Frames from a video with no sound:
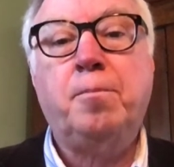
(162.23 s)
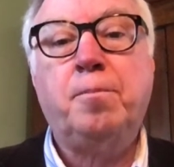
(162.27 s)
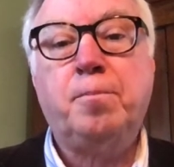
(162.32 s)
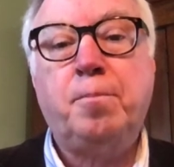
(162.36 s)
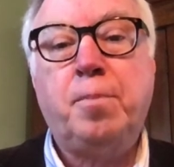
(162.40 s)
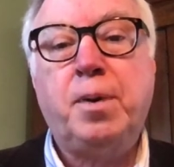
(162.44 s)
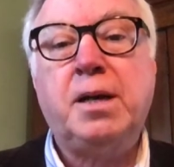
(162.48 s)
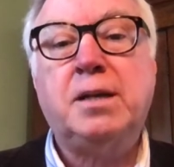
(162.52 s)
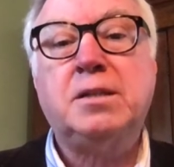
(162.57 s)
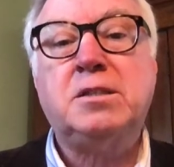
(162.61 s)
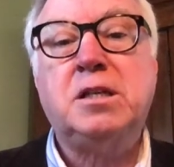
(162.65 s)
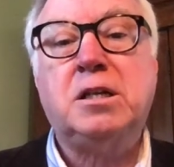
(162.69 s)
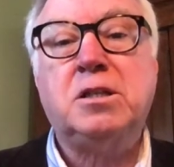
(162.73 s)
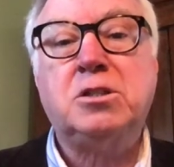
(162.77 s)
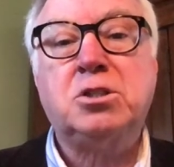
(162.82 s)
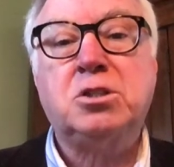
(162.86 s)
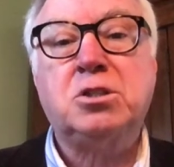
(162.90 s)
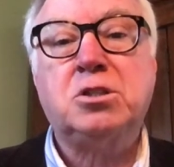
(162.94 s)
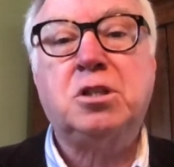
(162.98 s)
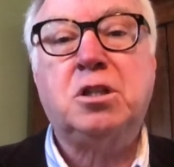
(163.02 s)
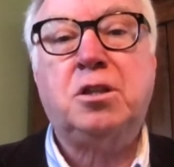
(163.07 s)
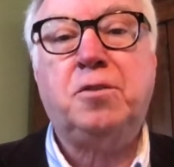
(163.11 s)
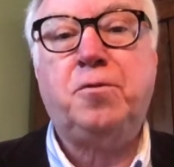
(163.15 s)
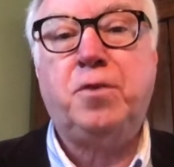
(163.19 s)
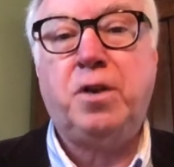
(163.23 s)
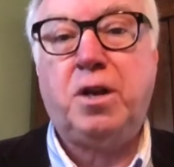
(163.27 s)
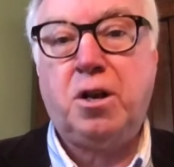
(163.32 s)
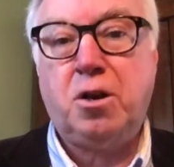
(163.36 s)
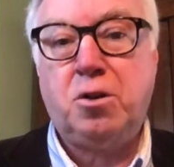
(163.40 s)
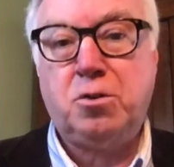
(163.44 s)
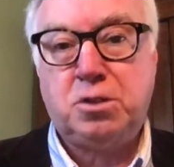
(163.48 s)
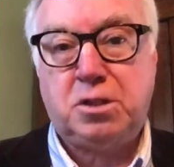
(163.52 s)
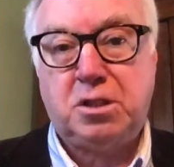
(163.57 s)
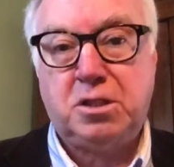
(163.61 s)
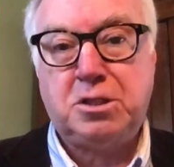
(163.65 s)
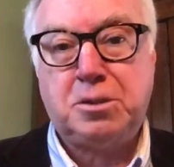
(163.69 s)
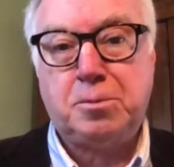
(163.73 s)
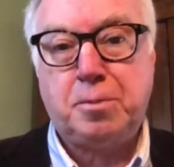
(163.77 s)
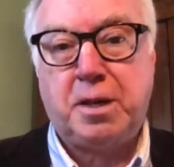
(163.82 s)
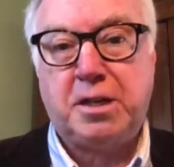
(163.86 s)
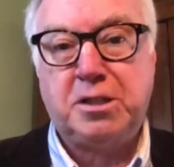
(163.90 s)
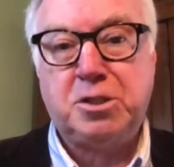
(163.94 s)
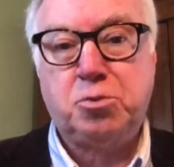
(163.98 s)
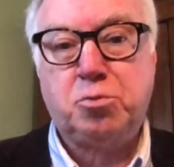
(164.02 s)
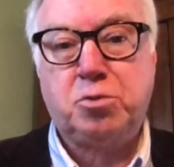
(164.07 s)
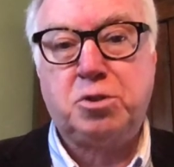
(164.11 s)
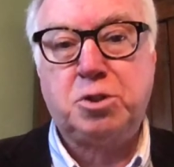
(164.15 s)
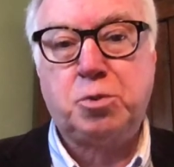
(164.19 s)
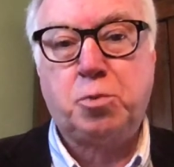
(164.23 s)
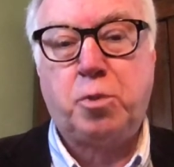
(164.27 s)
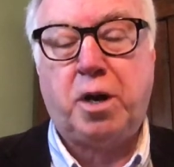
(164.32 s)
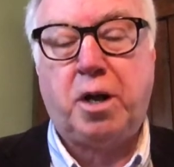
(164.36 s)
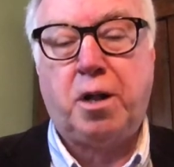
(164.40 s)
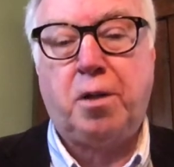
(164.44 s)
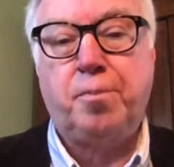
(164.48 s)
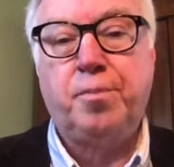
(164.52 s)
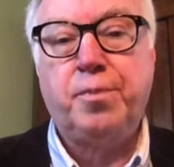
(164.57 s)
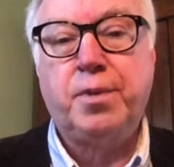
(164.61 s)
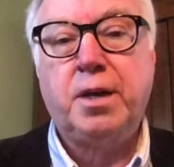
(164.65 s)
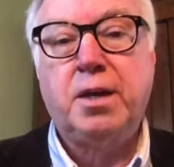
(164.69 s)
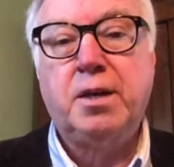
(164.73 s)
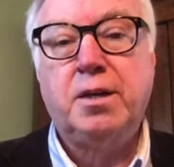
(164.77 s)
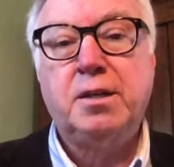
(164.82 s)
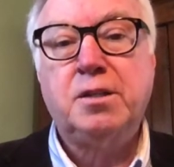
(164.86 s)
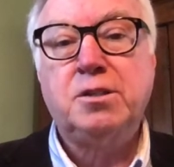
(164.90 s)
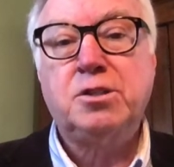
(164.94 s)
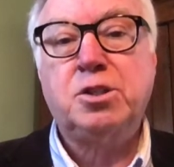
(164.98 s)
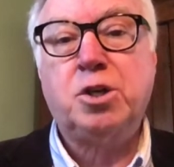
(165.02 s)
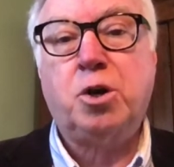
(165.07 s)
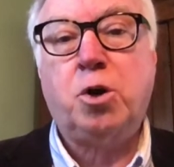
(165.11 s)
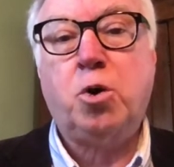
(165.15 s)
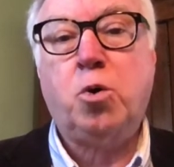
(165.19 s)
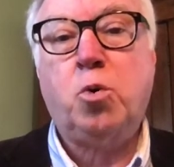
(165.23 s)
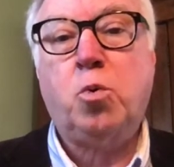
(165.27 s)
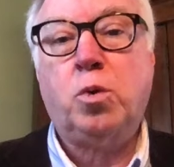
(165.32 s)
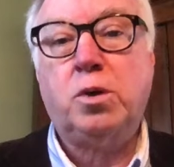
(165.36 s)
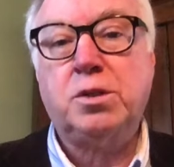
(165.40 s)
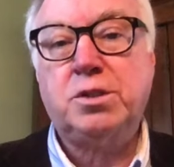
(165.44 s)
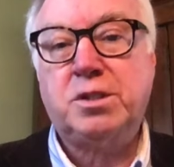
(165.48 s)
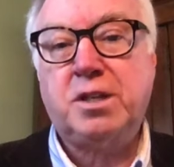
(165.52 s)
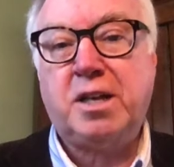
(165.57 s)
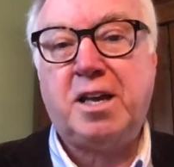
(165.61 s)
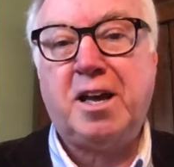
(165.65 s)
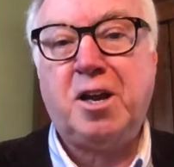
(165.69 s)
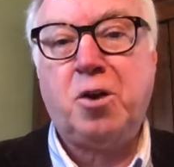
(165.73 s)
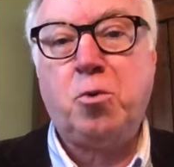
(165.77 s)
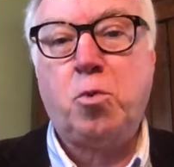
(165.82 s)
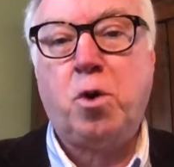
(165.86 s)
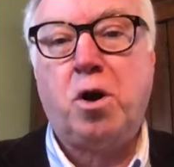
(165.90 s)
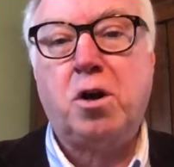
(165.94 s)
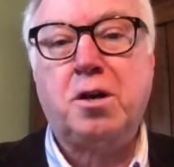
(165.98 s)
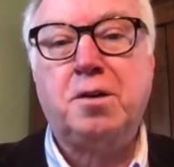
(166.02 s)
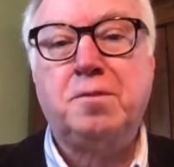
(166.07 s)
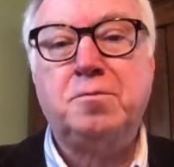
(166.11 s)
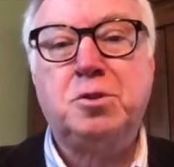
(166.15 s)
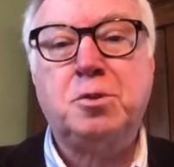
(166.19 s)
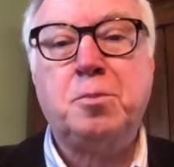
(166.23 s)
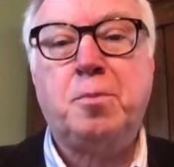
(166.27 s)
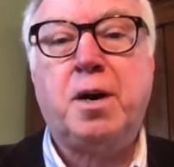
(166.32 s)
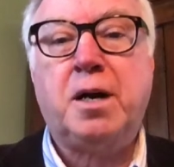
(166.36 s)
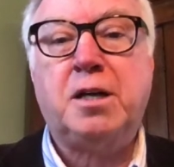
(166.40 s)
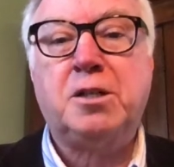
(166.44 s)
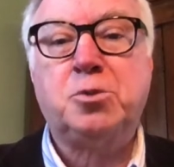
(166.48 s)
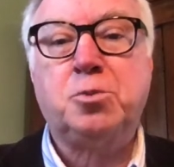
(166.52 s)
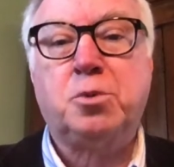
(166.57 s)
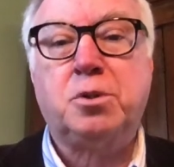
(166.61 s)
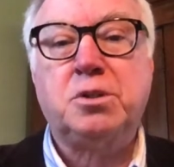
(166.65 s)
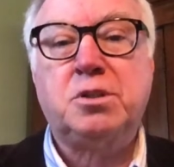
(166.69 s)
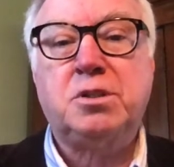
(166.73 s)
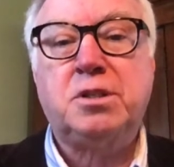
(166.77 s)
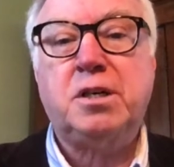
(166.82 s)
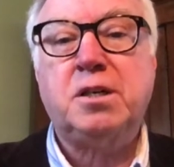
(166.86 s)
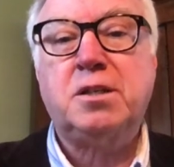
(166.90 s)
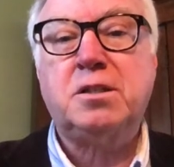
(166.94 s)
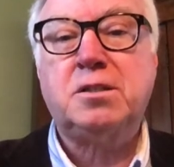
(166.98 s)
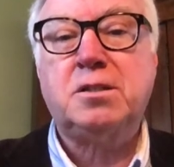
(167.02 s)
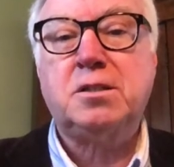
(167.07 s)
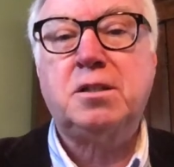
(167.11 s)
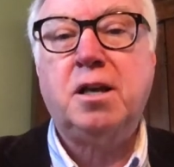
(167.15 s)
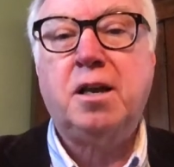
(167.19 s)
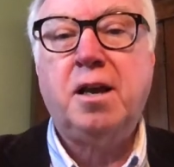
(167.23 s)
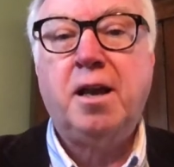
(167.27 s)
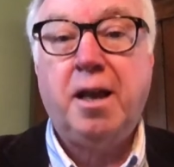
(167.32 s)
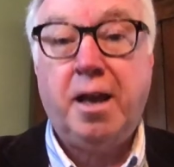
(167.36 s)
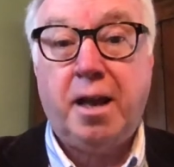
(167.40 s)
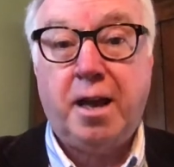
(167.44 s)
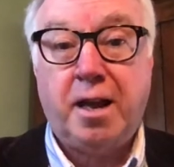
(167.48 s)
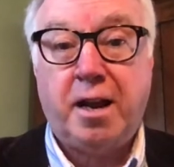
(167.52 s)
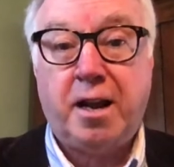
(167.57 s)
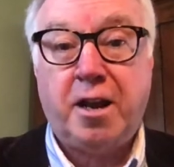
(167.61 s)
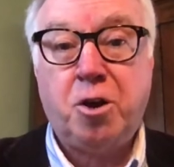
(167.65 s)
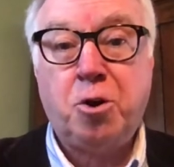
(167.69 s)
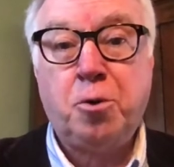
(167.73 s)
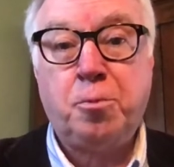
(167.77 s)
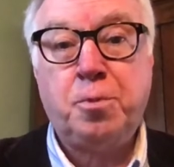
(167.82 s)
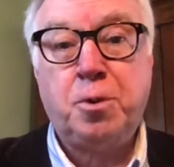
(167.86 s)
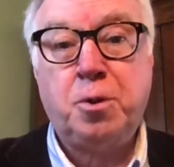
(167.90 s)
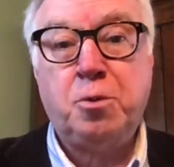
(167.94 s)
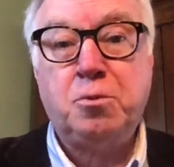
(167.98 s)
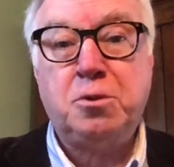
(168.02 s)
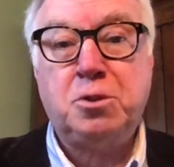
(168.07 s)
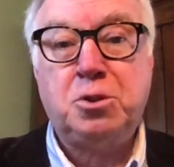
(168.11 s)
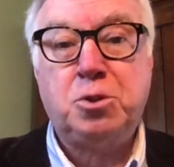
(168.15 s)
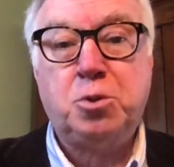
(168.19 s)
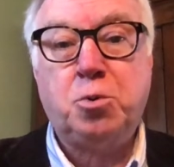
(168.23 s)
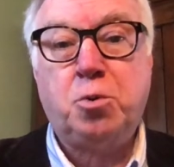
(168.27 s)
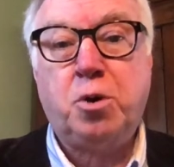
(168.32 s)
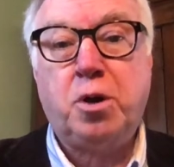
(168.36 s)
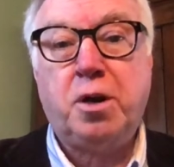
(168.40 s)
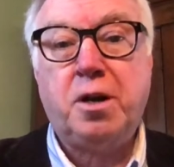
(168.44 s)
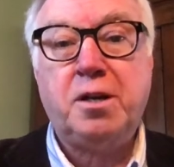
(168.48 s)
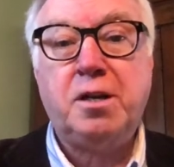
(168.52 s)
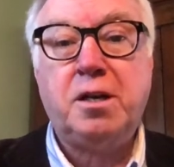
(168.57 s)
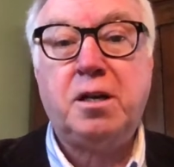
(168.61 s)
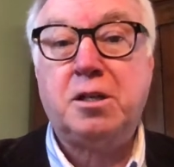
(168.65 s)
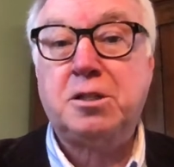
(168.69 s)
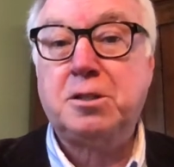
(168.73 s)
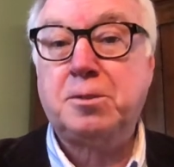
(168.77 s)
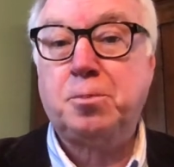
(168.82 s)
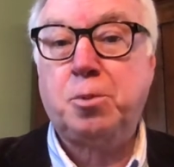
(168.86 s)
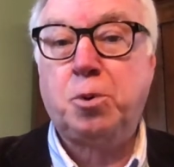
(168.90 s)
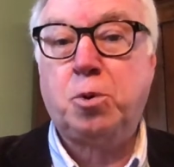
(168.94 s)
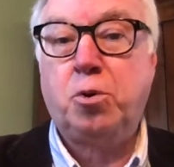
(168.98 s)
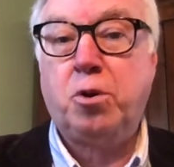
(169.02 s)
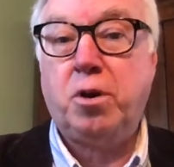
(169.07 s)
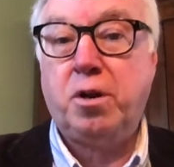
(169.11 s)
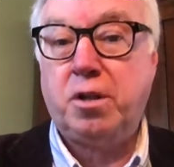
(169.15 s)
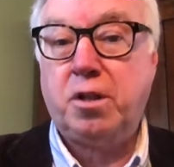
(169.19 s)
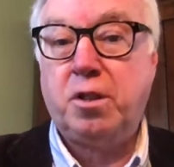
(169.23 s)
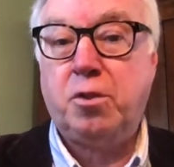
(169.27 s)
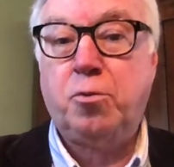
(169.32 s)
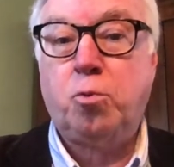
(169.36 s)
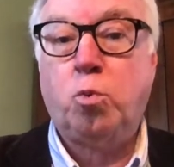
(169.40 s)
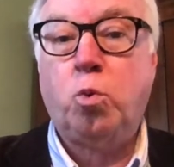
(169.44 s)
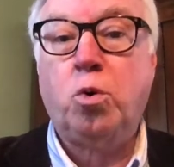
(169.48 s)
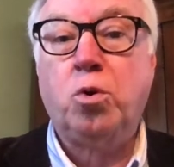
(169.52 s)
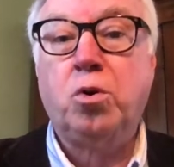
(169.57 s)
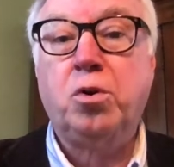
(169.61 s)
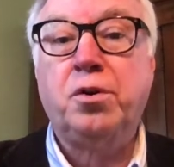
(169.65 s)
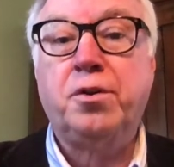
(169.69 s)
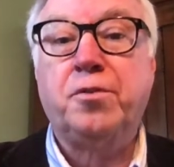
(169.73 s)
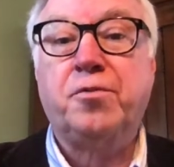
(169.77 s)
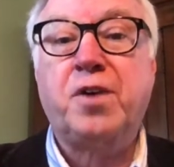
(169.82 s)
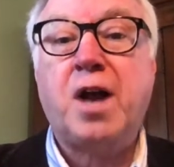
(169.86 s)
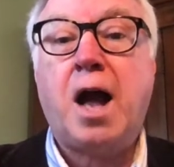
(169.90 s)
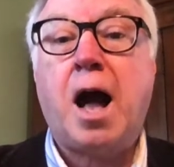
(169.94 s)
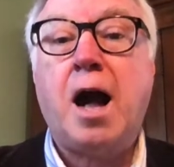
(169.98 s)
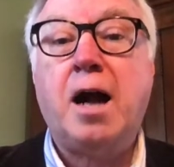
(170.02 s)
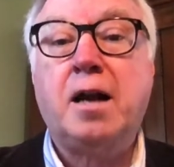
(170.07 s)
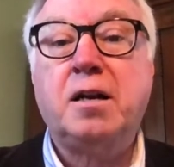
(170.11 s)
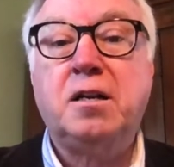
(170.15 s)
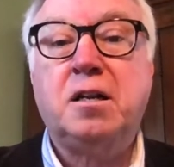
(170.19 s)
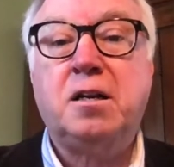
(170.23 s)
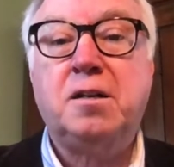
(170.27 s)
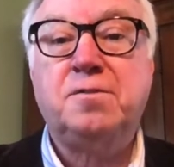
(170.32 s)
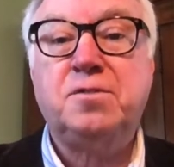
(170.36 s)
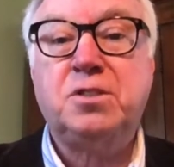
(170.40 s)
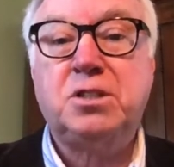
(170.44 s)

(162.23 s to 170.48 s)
pay attention to the videos in this module as well. So once again, welcome to Module 6, and I hope you enjoy exploring the world of cognitive